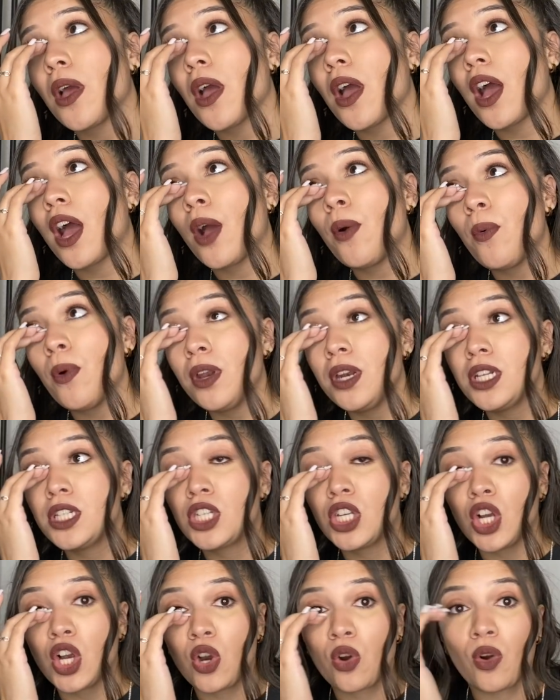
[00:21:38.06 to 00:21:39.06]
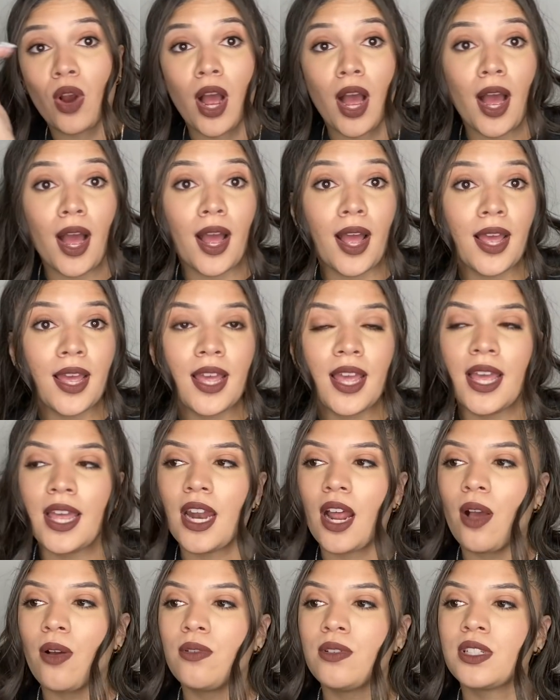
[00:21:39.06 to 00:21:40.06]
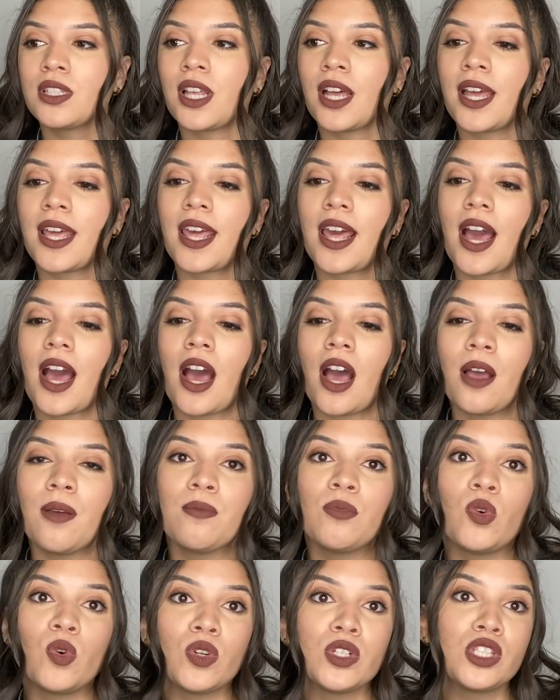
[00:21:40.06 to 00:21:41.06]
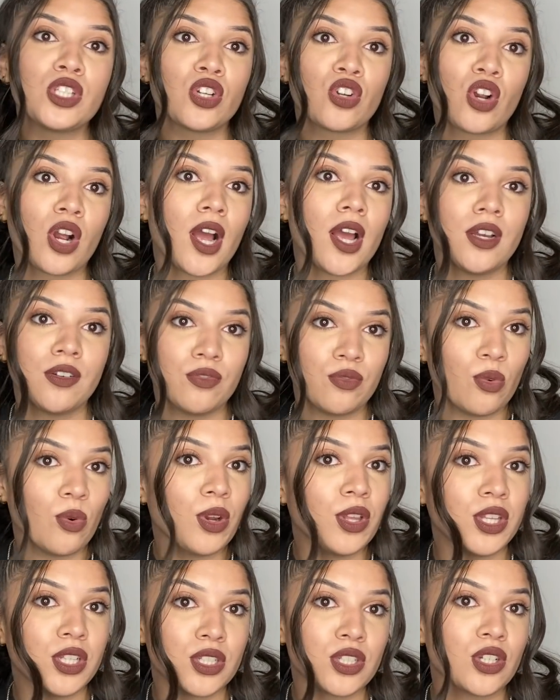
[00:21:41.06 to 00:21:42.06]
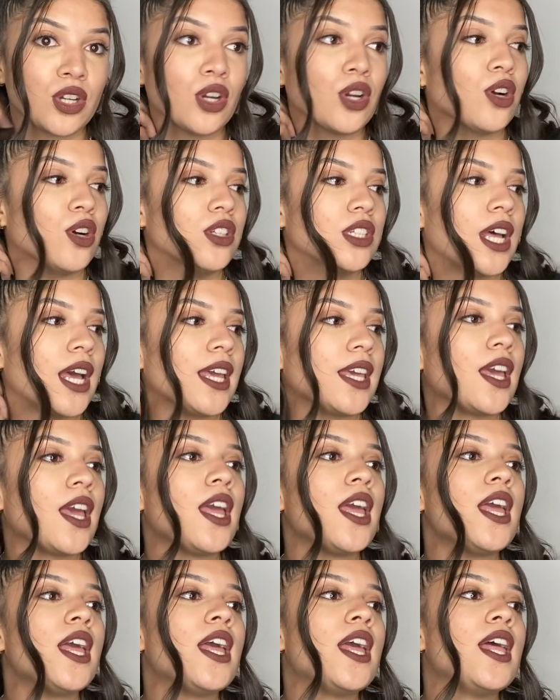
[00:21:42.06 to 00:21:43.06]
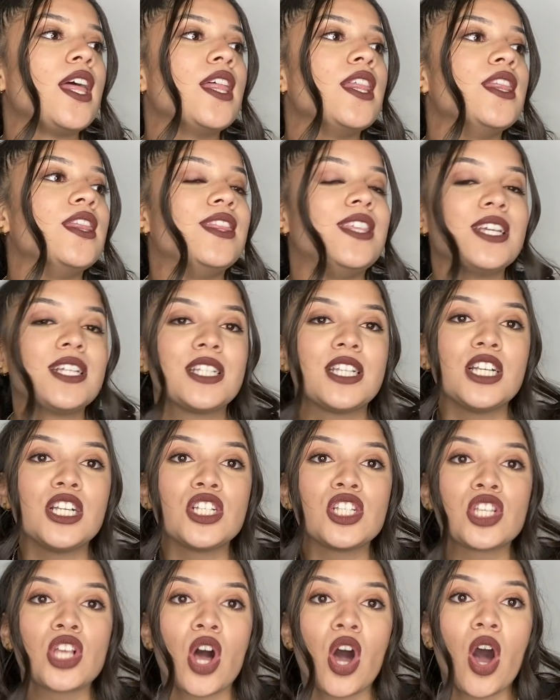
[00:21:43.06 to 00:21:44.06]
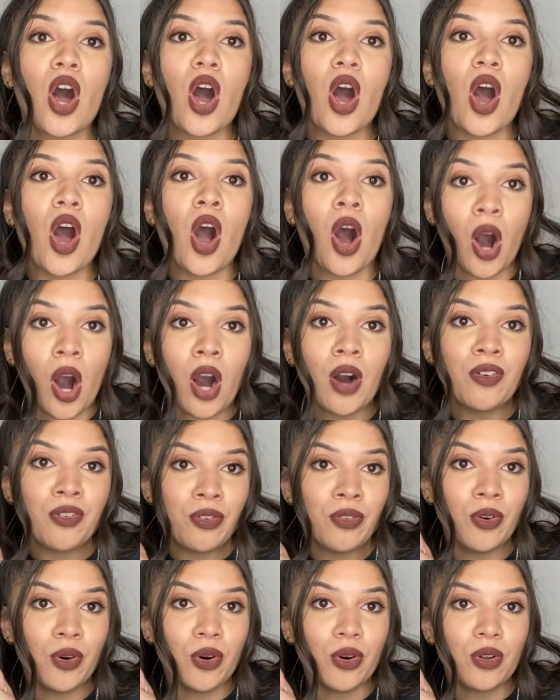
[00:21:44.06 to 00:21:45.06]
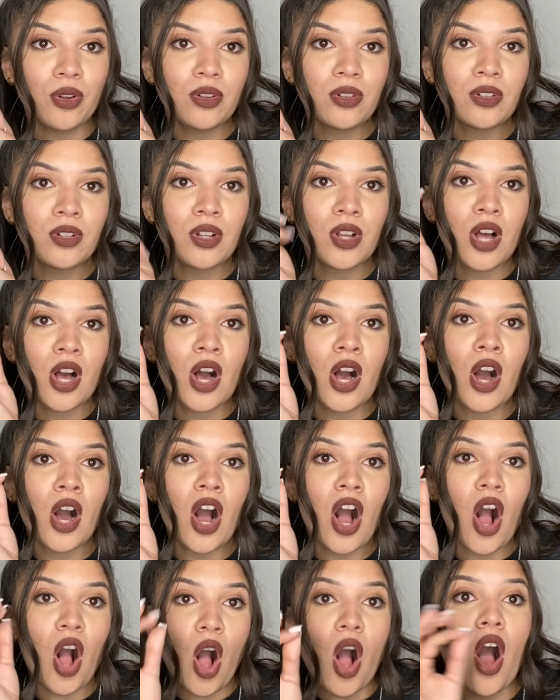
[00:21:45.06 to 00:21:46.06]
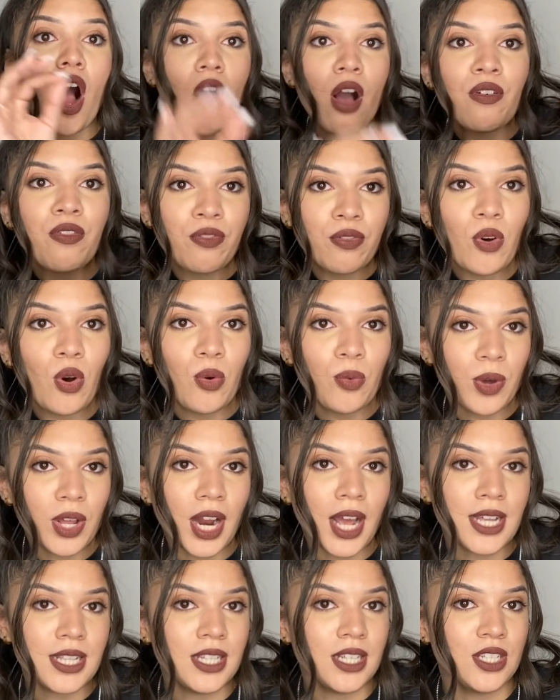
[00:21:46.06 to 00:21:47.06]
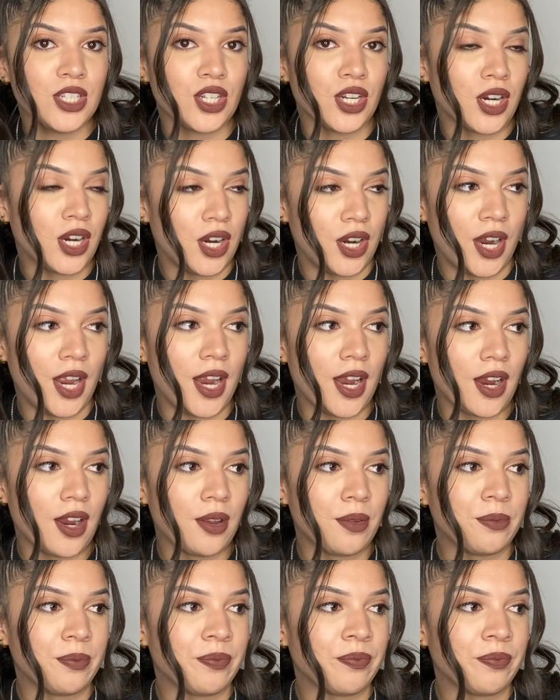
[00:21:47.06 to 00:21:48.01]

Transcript: I wanted to cry, and I was like, I'm going to cry for this girl. Like, this is awful what I did to her hair.